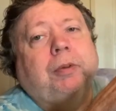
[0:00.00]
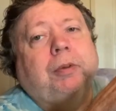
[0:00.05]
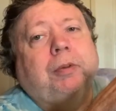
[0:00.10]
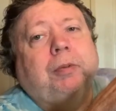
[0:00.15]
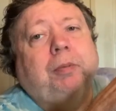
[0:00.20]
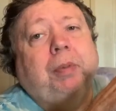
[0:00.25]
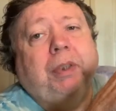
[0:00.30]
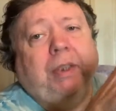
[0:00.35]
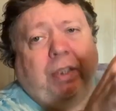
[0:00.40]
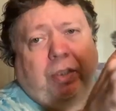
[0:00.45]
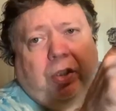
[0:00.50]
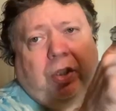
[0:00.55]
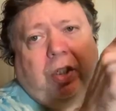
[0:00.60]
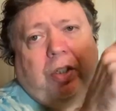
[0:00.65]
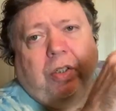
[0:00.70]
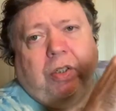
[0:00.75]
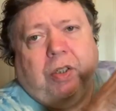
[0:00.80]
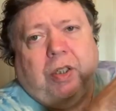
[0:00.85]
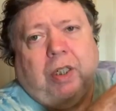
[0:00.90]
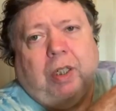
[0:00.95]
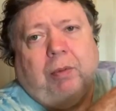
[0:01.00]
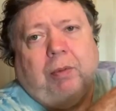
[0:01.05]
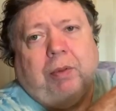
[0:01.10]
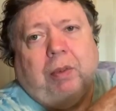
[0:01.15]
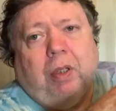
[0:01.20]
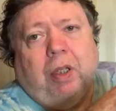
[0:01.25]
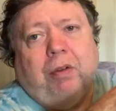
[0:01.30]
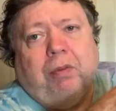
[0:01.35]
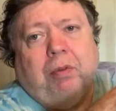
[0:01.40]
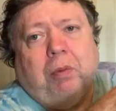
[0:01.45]
But they changed the name to
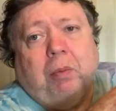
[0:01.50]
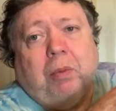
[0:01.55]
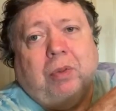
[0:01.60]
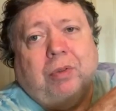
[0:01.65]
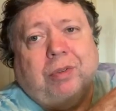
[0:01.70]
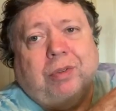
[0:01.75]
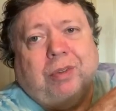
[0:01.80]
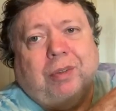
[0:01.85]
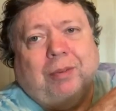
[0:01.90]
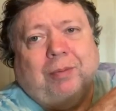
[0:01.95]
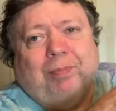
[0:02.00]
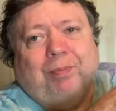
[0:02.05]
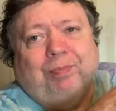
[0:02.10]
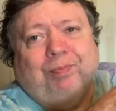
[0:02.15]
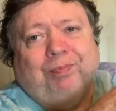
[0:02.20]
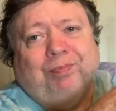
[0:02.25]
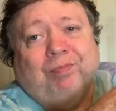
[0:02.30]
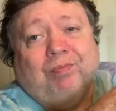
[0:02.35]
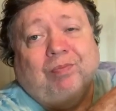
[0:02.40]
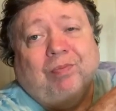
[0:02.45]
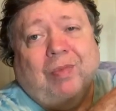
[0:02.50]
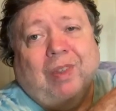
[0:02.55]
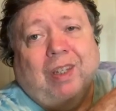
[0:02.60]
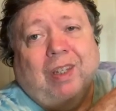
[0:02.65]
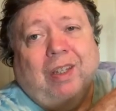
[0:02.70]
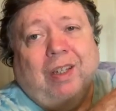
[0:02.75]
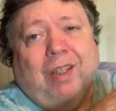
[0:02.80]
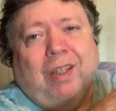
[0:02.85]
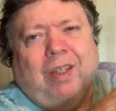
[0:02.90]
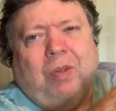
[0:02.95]
La Famosa.
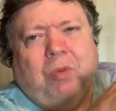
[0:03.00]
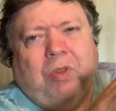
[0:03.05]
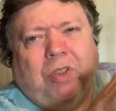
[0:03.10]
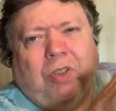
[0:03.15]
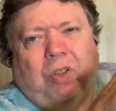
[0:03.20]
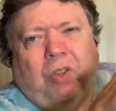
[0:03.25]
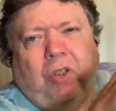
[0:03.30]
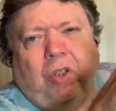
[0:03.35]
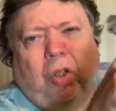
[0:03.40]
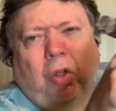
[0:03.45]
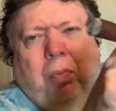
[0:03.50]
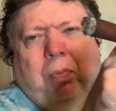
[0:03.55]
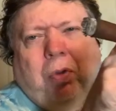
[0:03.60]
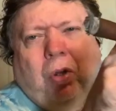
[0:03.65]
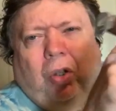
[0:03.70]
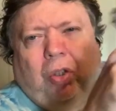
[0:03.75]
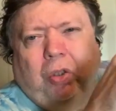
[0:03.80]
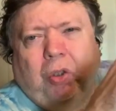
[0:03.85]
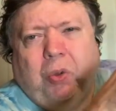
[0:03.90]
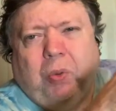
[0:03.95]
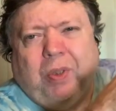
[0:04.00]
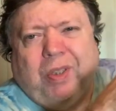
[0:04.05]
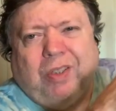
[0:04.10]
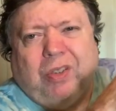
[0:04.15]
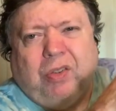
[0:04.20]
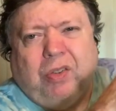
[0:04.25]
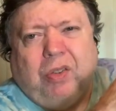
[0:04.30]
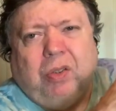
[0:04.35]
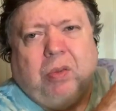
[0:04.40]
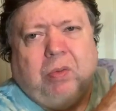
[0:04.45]
It was a Lowball Louis
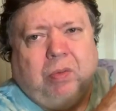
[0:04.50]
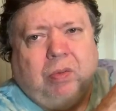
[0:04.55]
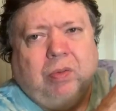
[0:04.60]
too,